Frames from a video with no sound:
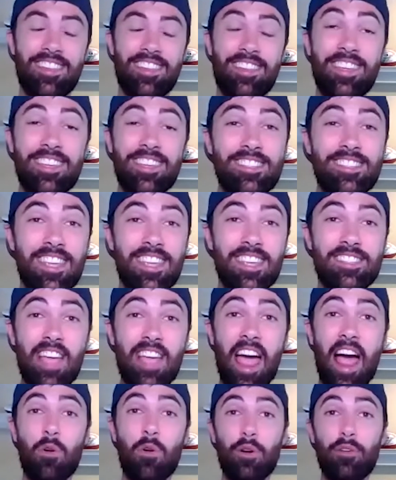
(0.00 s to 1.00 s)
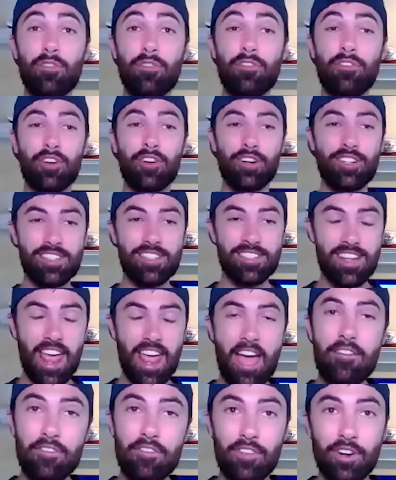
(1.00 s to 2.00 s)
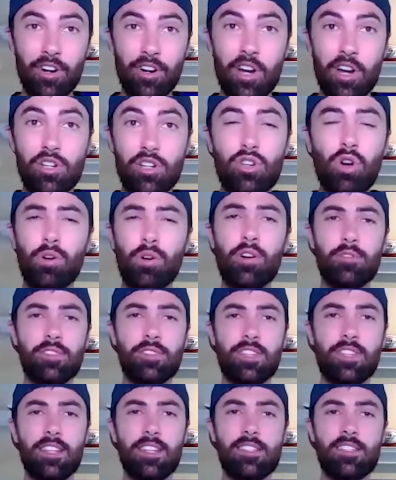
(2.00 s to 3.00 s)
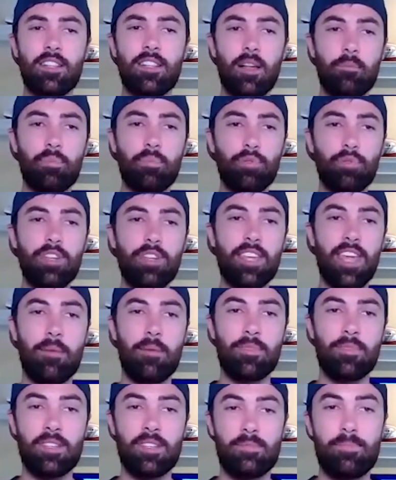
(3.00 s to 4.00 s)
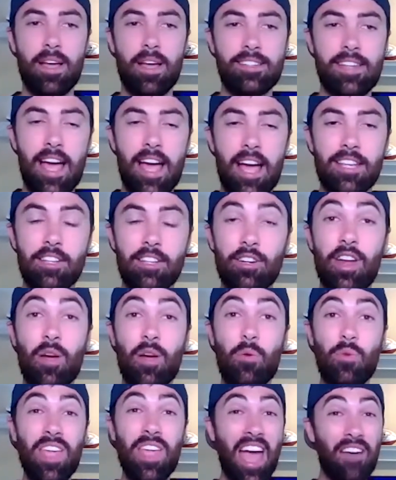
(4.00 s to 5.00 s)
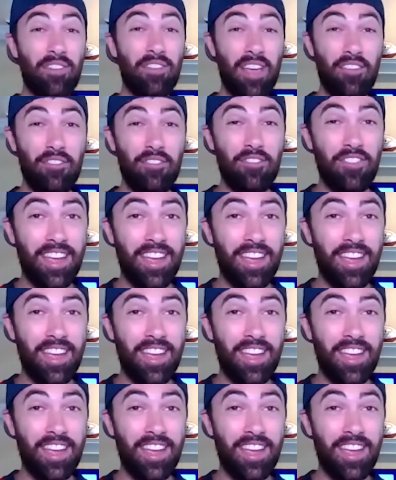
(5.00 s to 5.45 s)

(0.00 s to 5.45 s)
This is our first ever Toros Kids Club pregame spectacular, and we have a